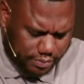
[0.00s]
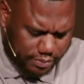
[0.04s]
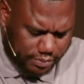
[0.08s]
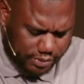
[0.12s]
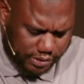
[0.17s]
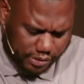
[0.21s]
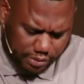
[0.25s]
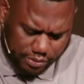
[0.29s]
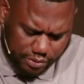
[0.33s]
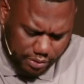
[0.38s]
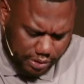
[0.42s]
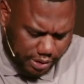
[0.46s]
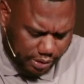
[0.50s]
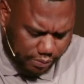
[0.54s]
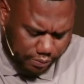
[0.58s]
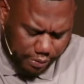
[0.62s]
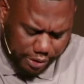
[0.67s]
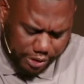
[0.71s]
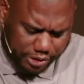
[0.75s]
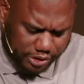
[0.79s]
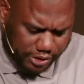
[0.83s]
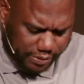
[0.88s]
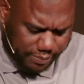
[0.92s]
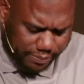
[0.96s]
So you can
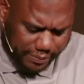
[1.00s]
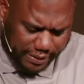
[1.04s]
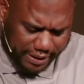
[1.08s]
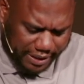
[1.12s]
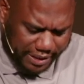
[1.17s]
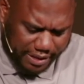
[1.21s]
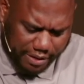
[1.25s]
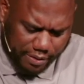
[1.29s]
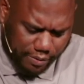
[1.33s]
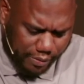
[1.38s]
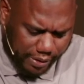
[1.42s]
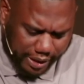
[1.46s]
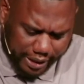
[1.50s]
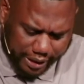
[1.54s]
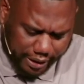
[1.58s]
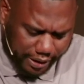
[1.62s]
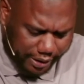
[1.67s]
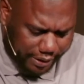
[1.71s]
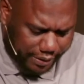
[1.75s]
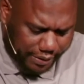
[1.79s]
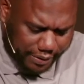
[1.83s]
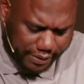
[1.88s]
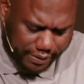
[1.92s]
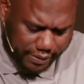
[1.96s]
worship
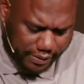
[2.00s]
anywhere,